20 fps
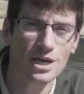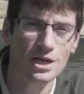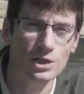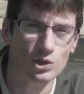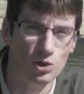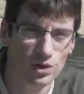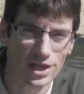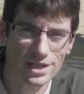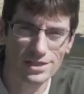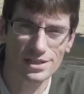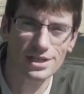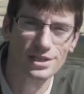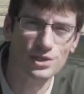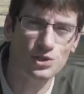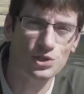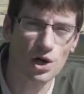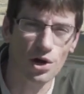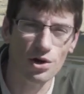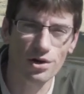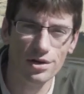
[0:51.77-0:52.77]
So let's get
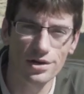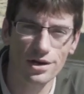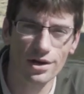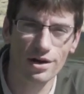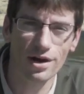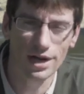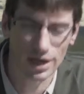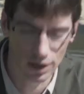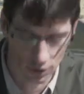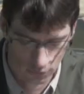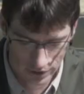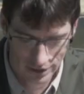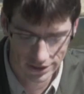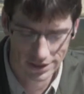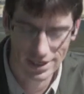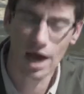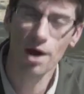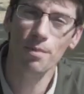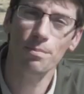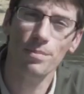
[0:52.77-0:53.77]
started here. I'm going to reach
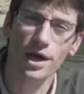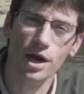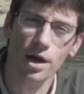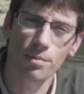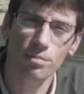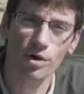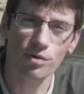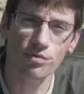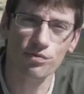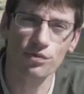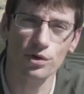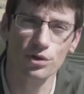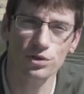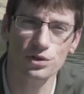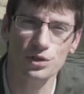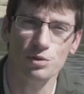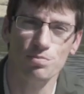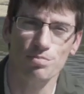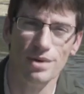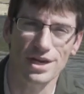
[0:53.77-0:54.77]
down, pick up our
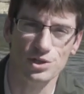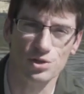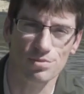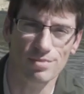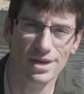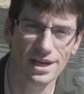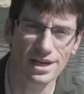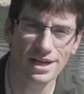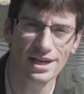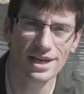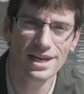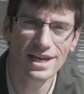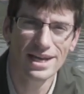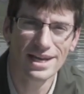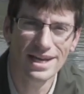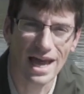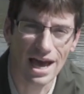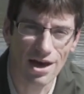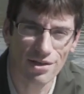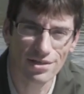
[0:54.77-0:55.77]
first specimen.
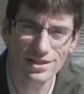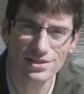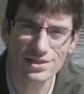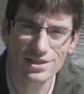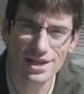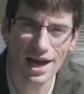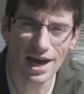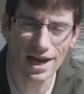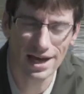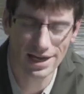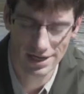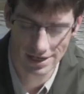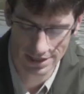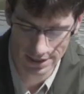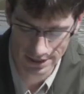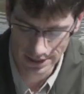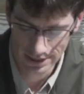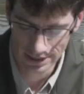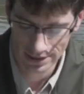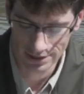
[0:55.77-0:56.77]
Now this guy
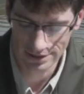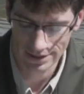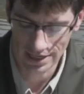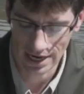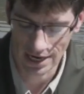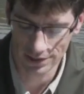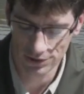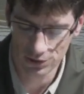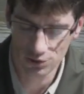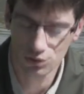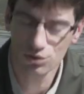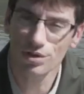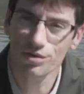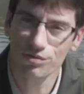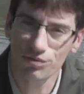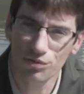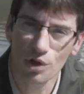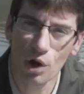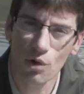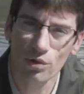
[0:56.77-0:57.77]
this guy is usually
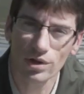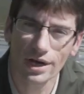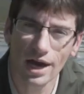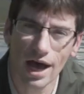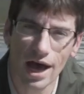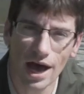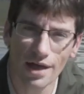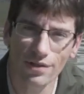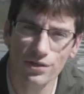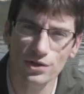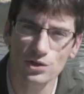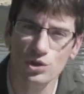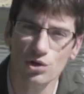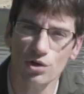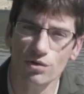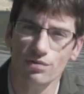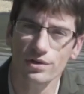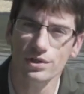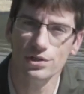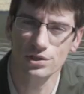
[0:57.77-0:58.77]
floating on the
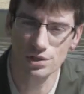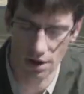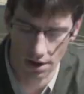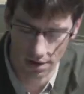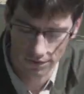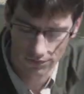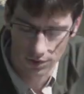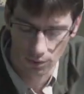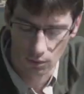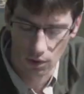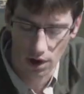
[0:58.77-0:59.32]
surface of the